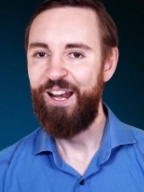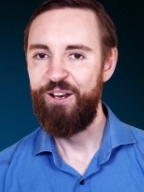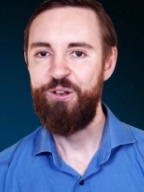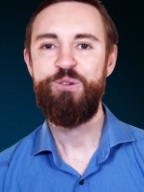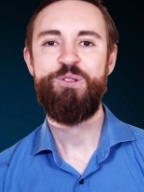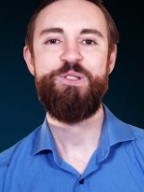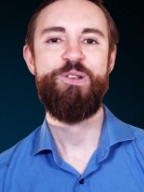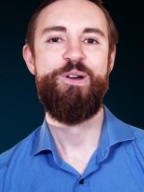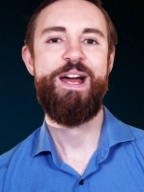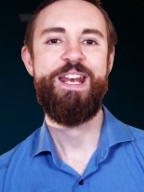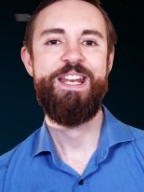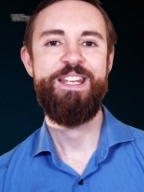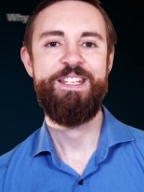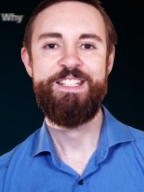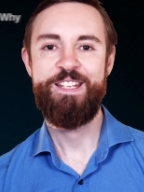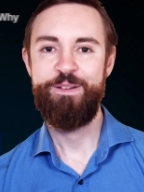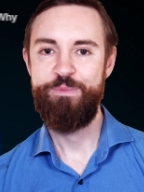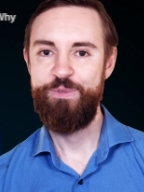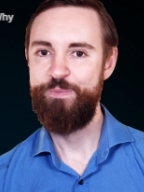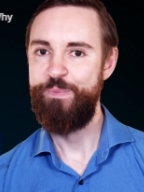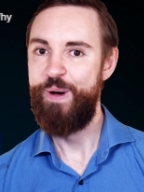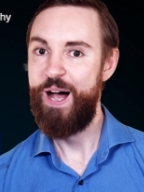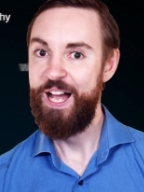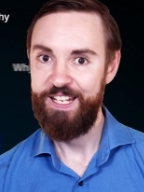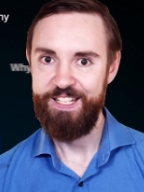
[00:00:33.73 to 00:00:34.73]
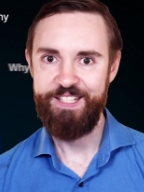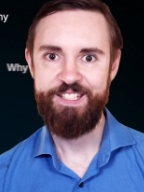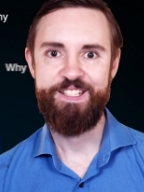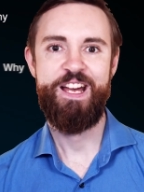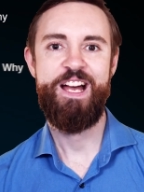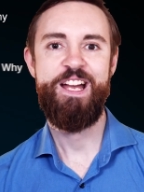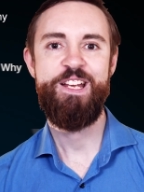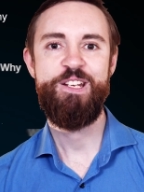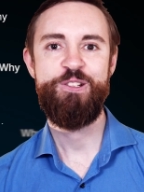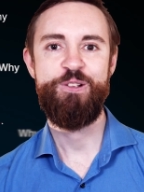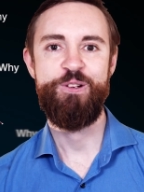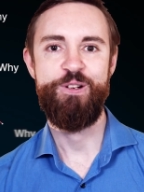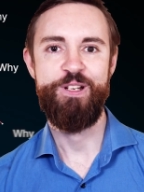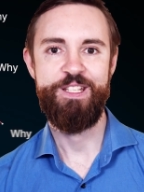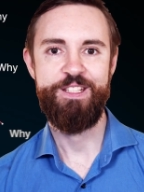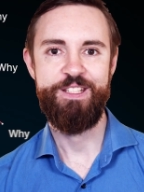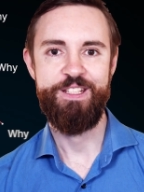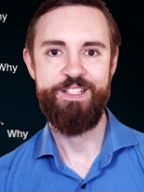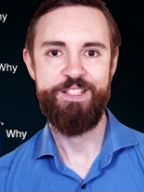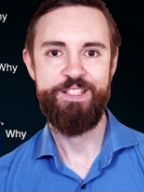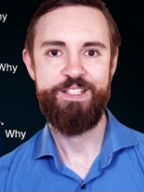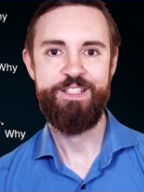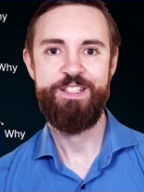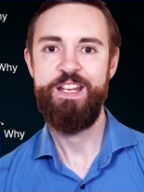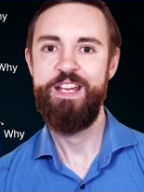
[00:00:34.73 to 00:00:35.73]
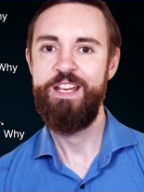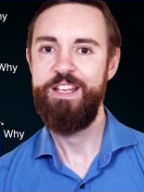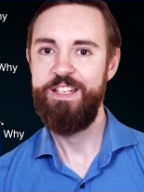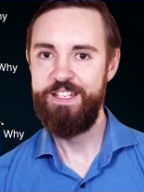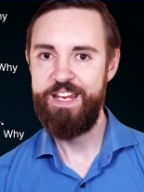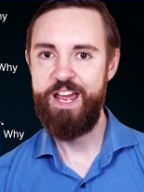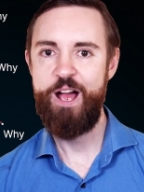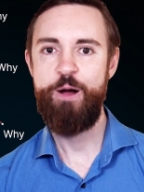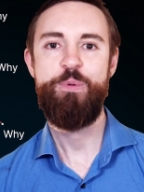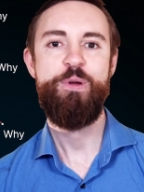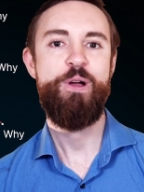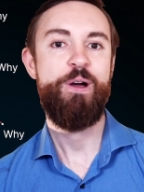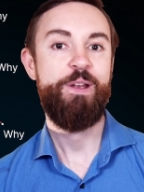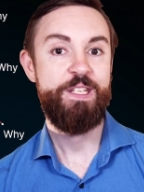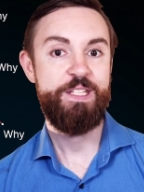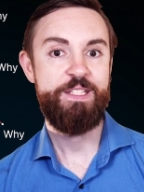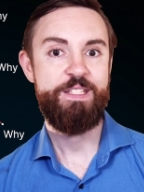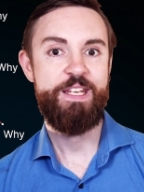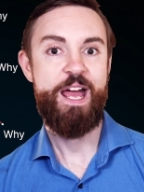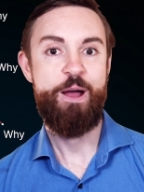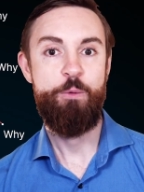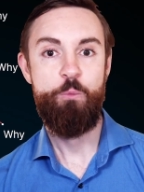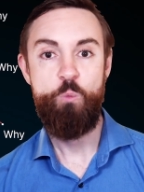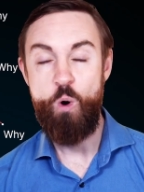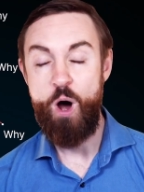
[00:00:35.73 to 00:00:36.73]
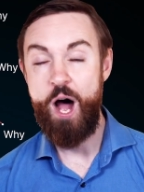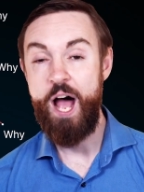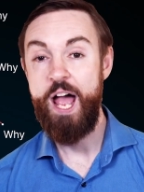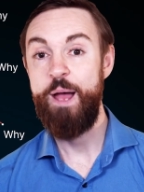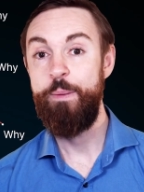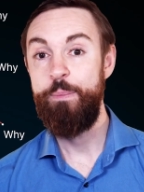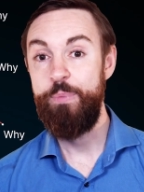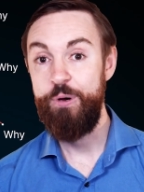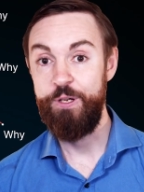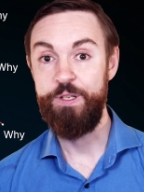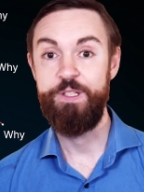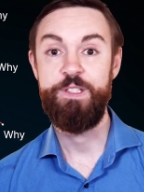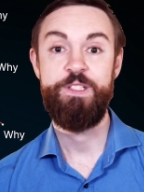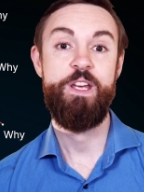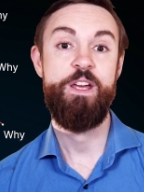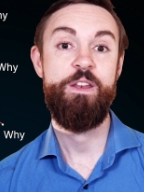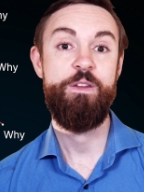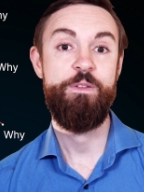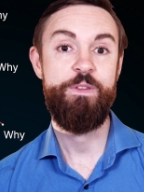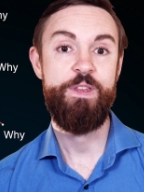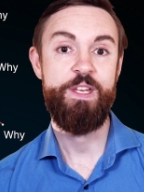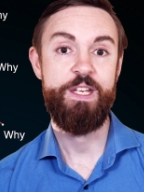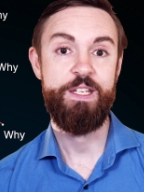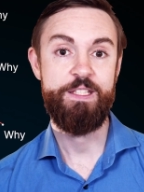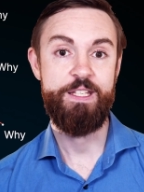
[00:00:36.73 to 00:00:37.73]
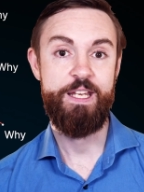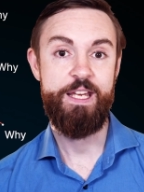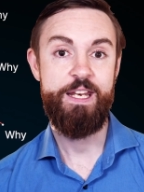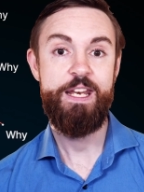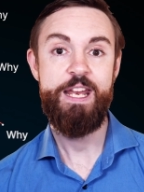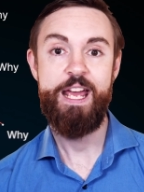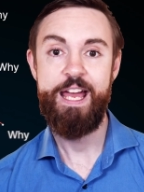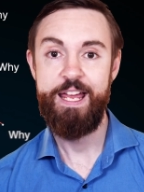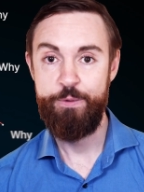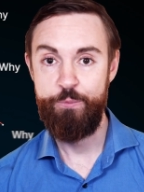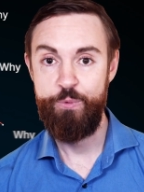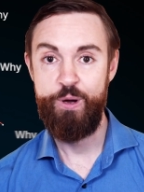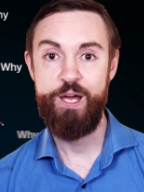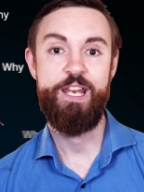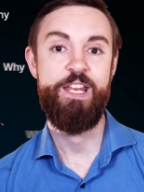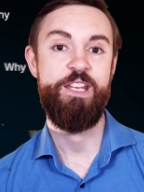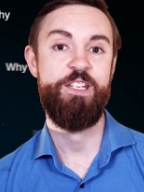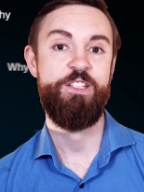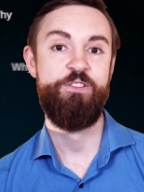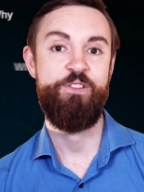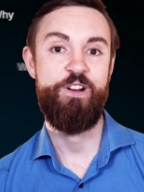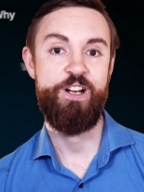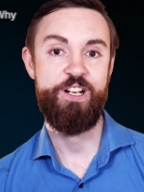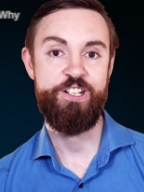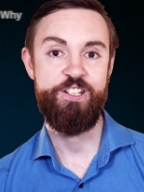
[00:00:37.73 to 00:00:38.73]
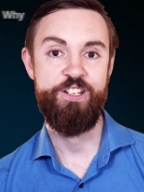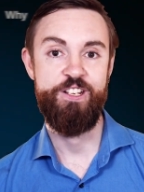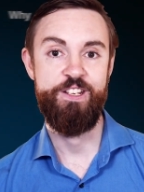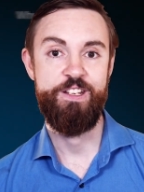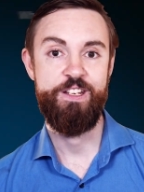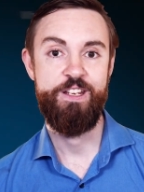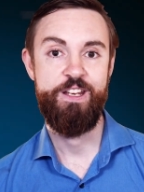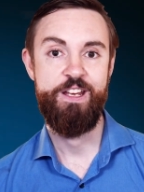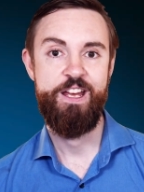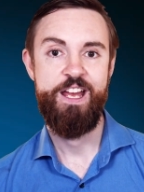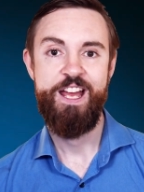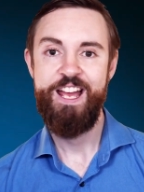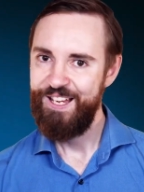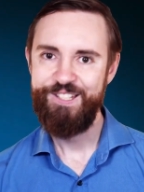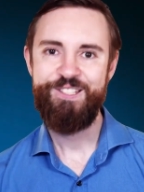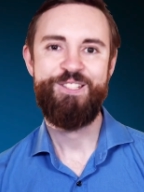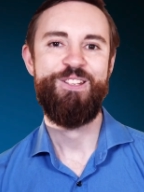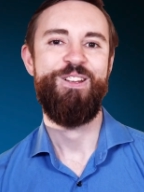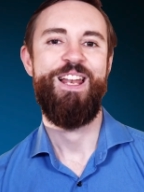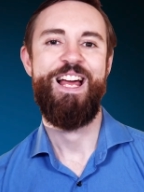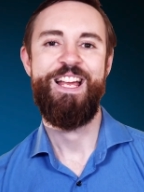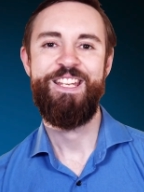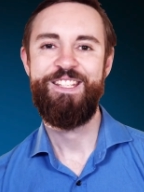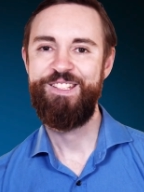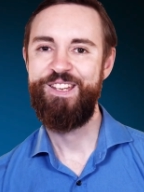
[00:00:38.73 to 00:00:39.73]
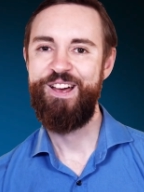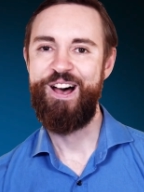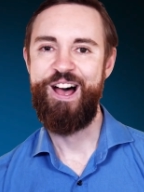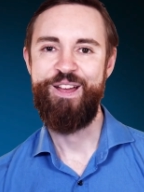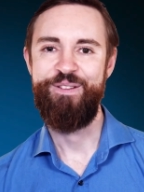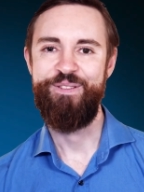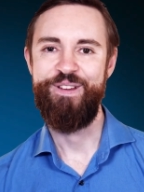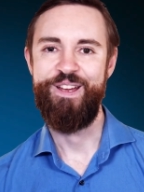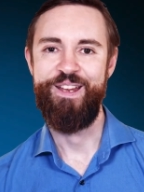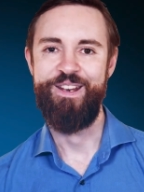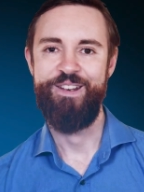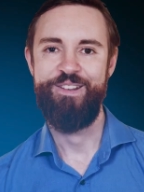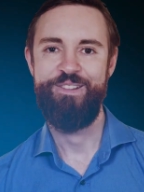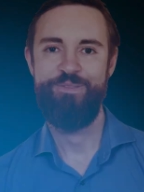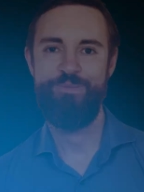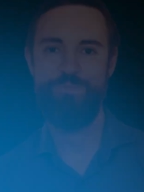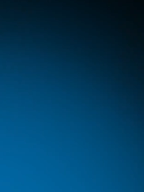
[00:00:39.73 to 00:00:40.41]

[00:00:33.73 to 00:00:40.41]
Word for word: I'll also add in some of my design choices to help you understand why I put certain things in and where they're structured. So let's dive in.